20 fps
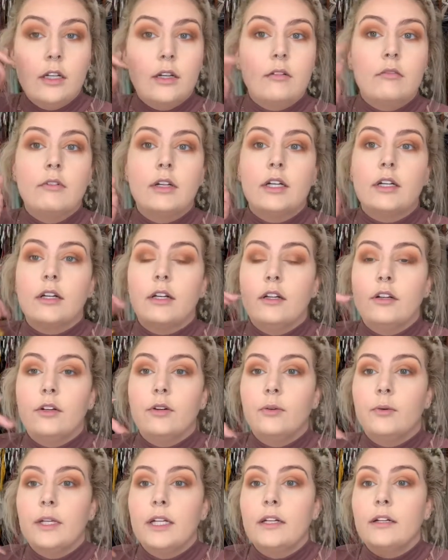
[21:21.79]
I'm not going to do
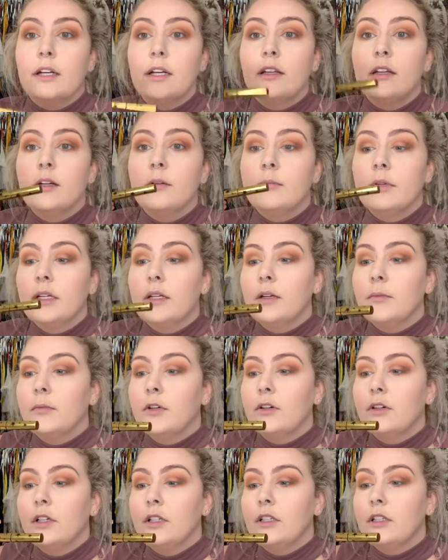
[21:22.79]
a winged eyeliner, but I'm
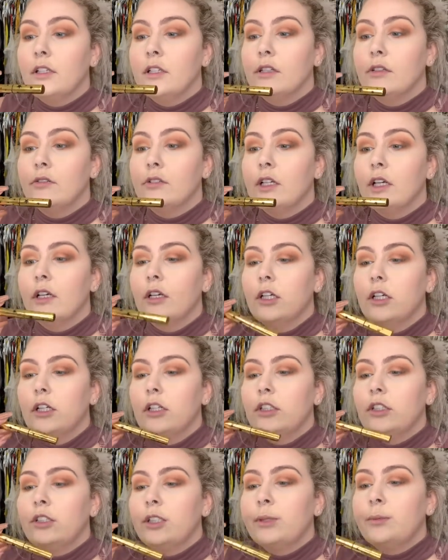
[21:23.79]
going to use
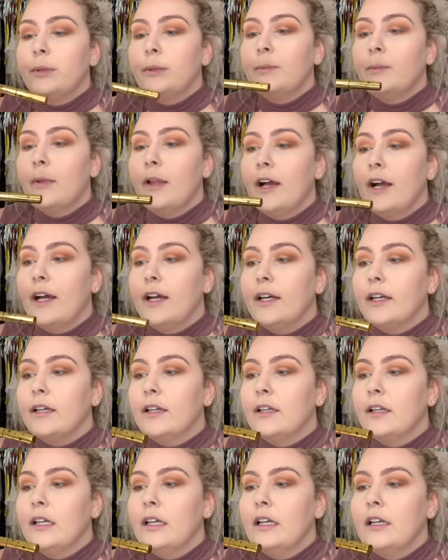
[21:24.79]
Trooper Black
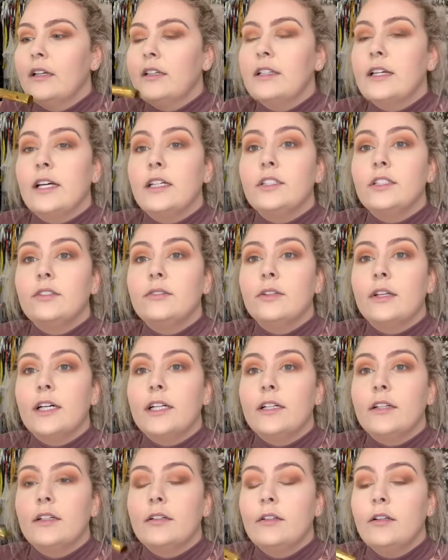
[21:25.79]
tattoo
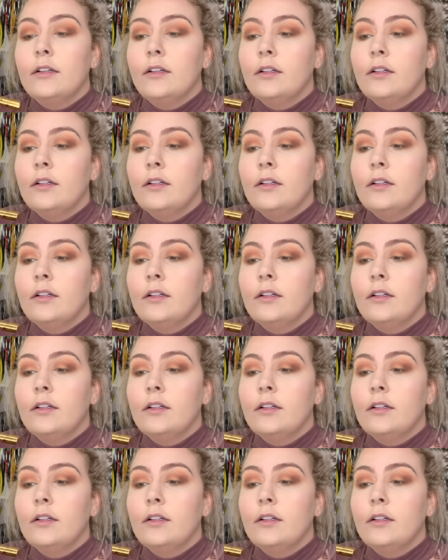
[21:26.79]
liner,